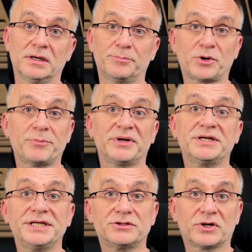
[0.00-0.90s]

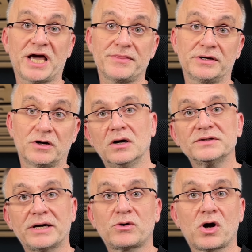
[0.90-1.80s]
properly together.
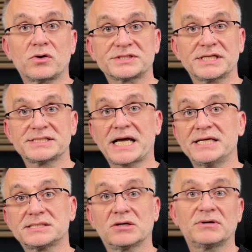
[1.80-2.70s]
On our courses, I
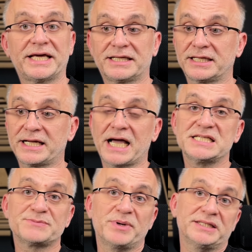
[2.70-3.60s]
saw like the guy
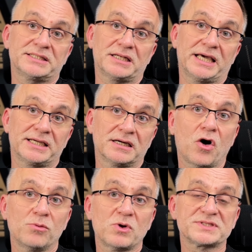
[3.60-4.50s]
spent like
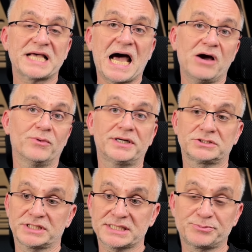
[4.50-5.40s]
almost hour
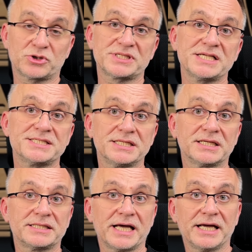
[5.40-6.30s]
just processing
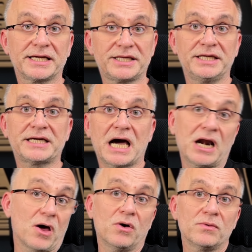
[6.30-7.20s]
the kick
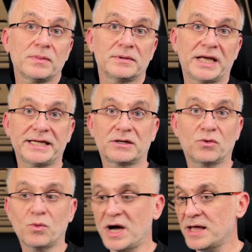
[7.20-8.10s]
alone, like
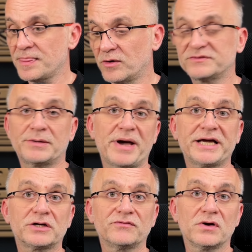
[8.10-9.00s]
one of the
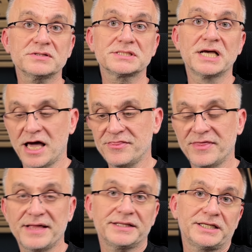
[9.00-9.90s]
microphones, and
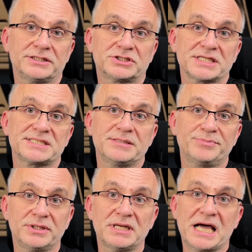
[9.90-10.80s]
then he just
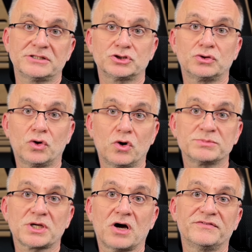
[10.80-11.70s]
simply launched
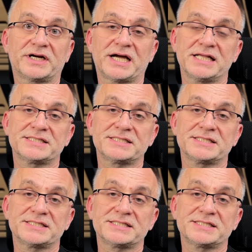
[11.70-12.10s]
rooms, overhead,